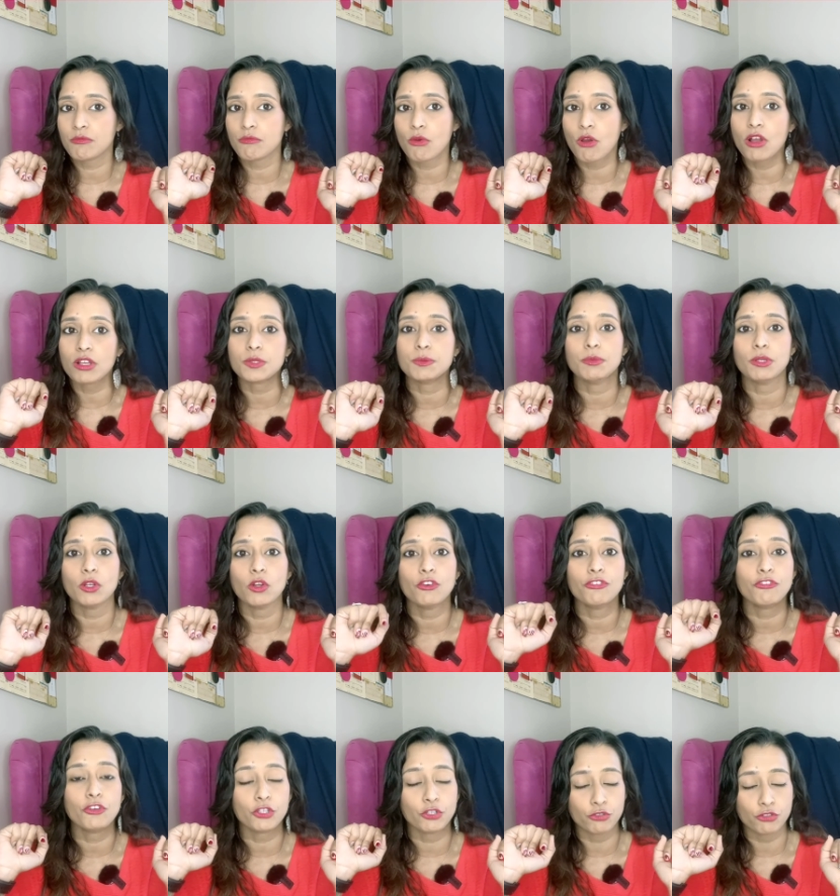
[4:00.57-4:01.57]
box below
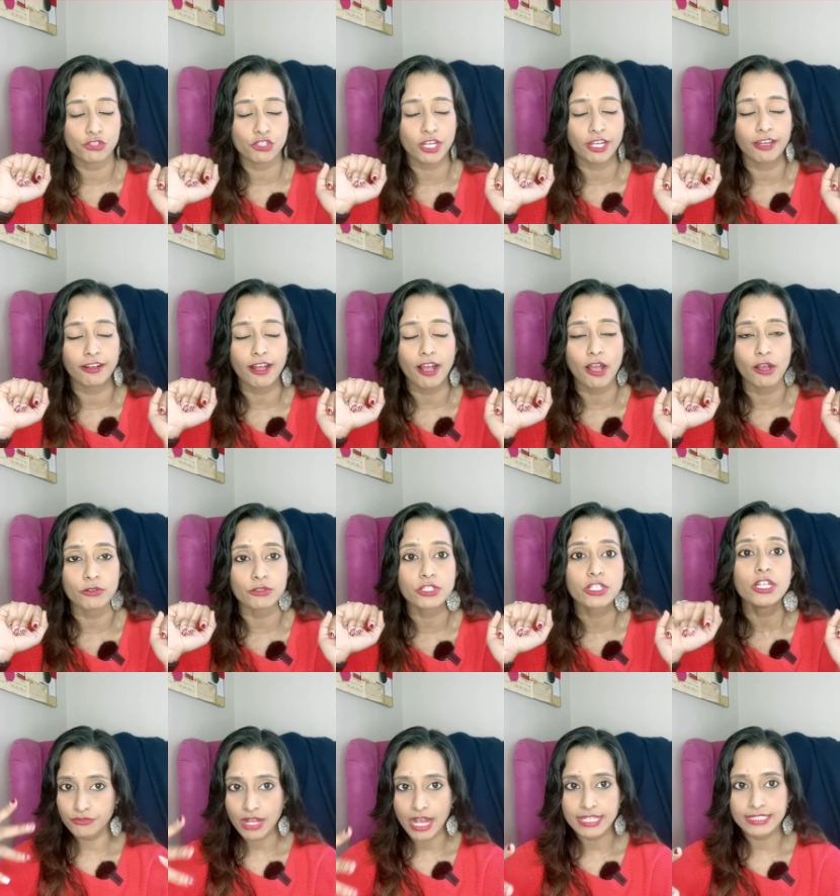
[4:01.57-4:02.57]
for you to check it out.
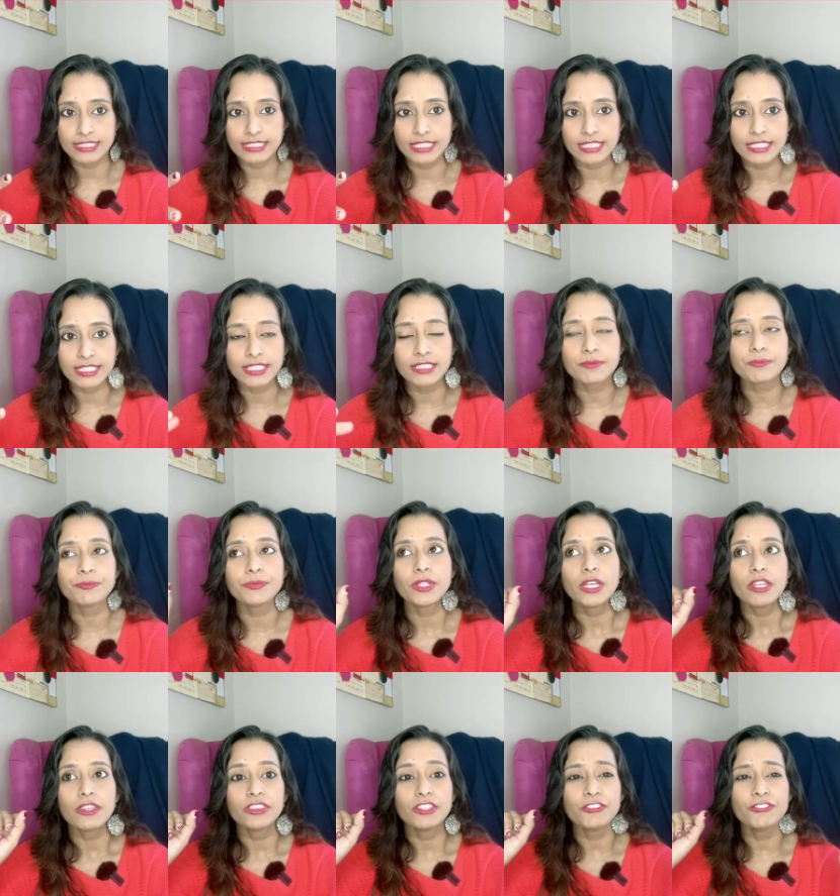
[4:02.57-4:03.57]
As an Indian,
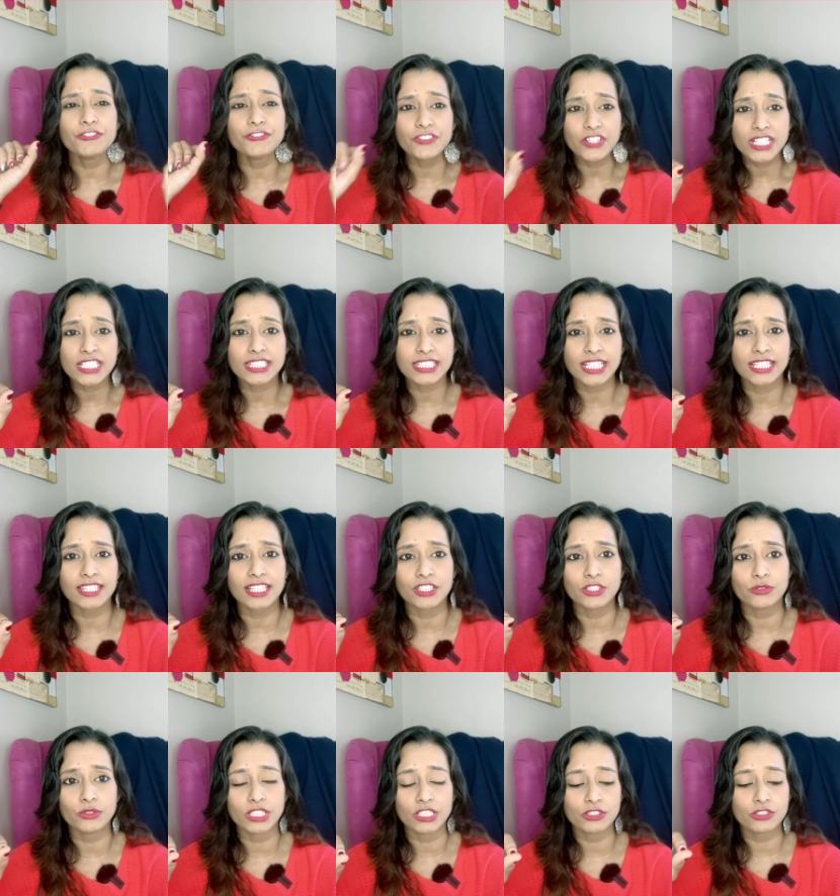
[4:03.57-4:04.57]
the first thing that
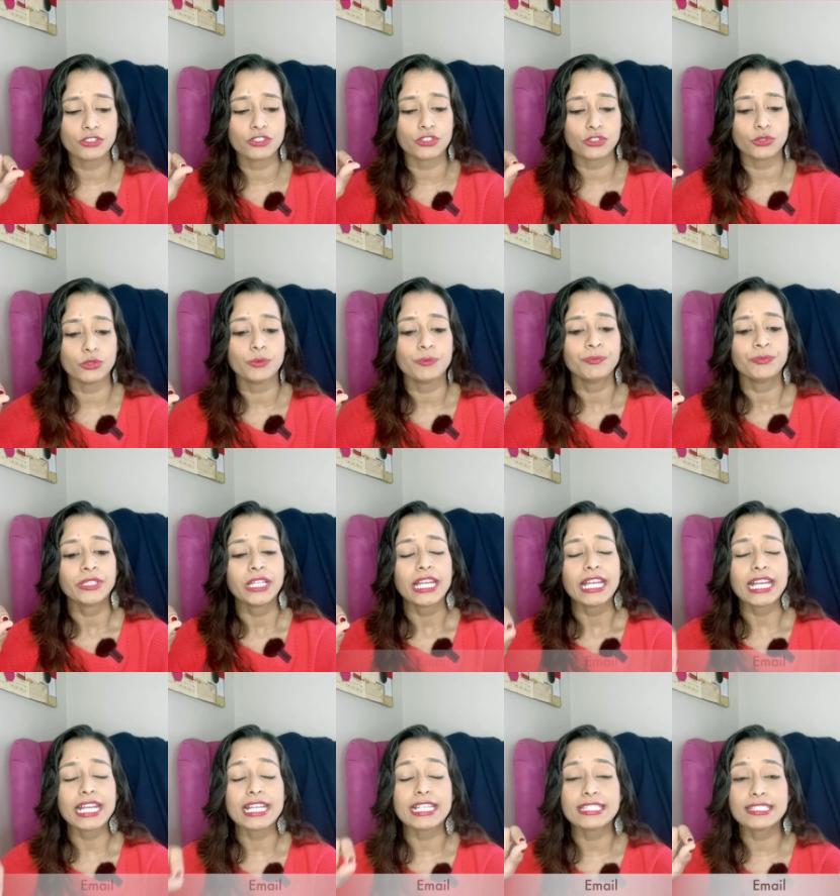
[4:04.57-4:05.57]
you need to do
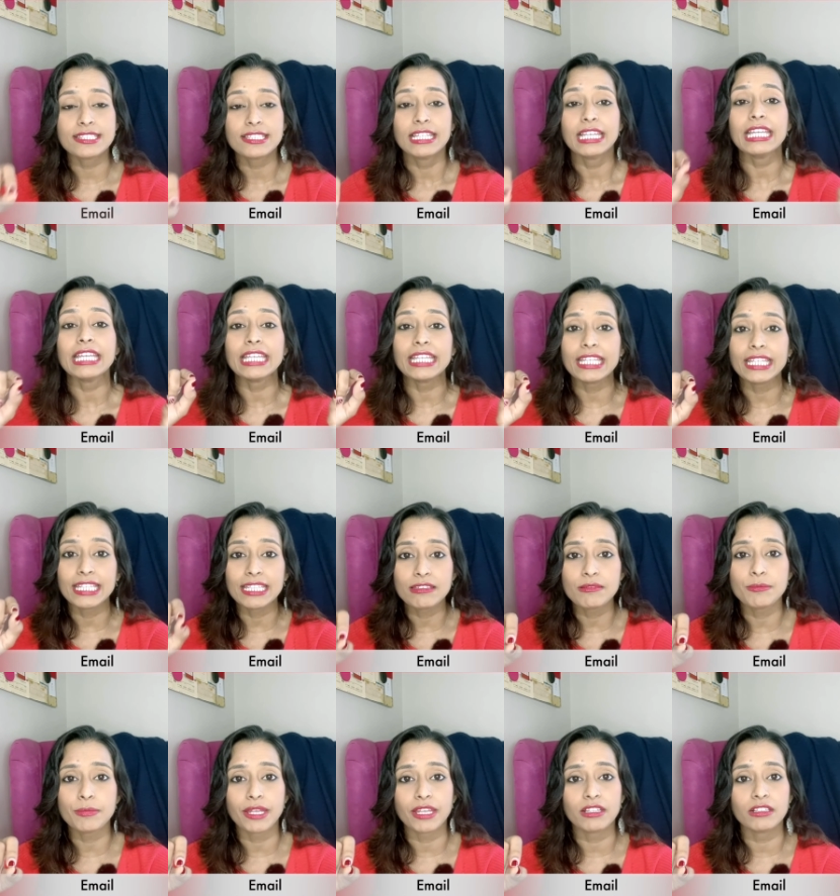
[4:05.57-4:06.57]
is
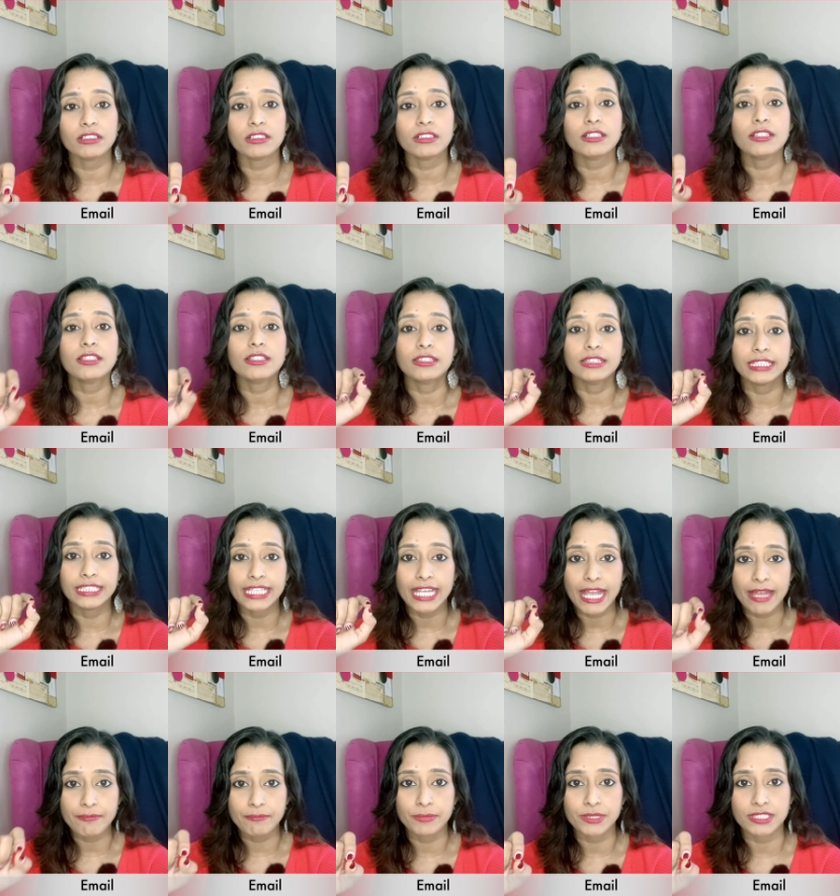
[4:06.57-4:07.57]
email the
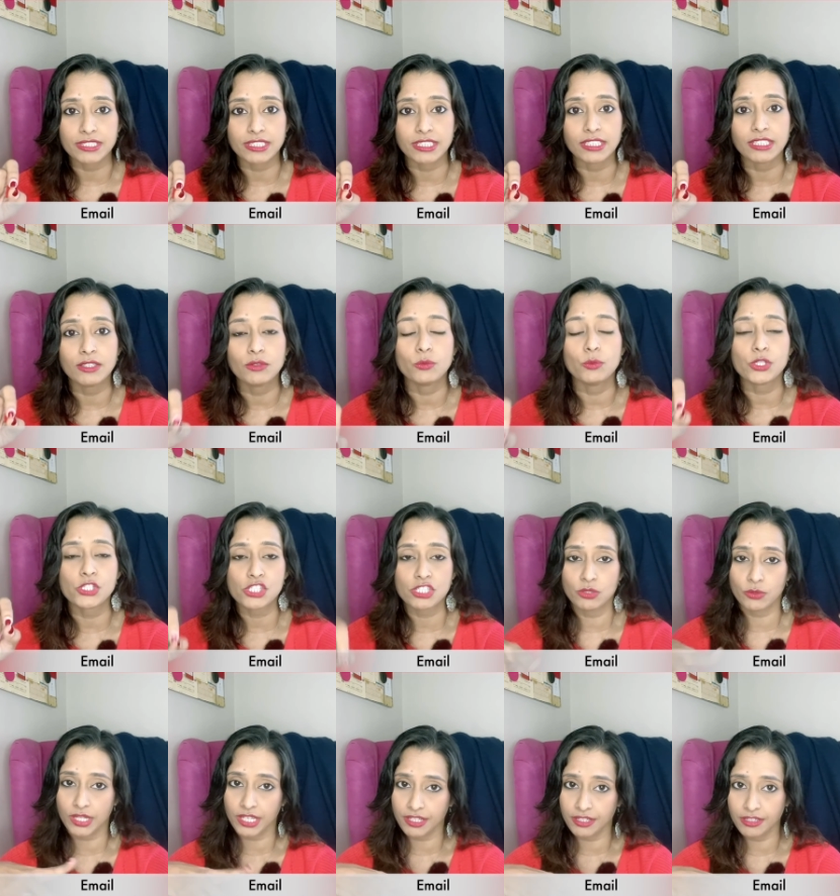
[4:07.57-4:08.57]
embassy, which is
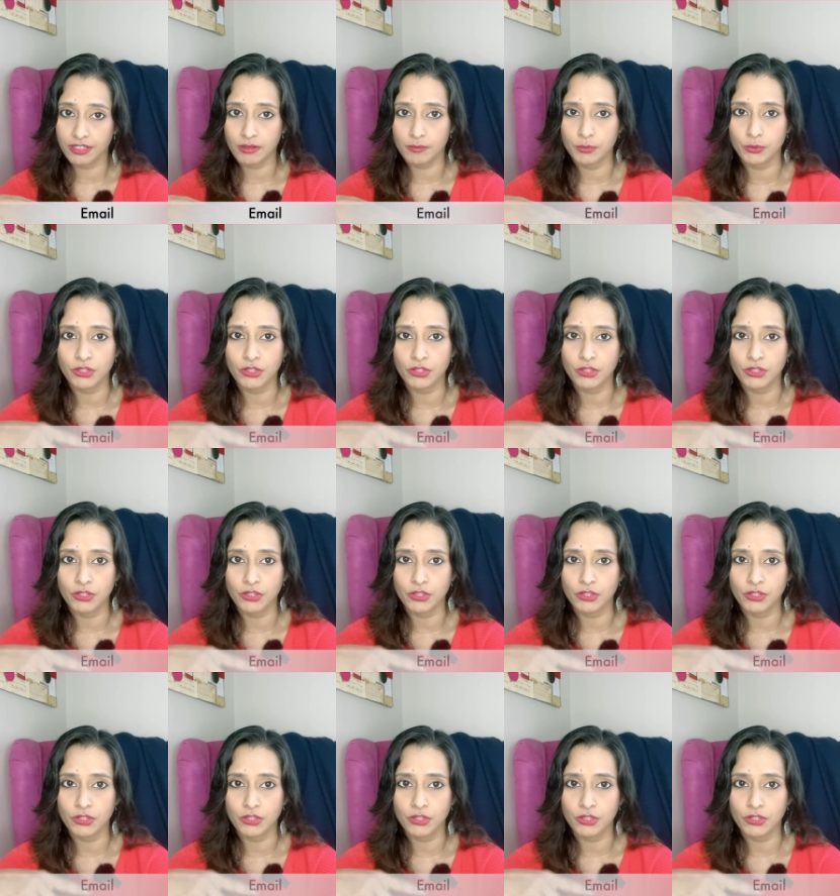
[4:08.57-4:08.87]
located in Abu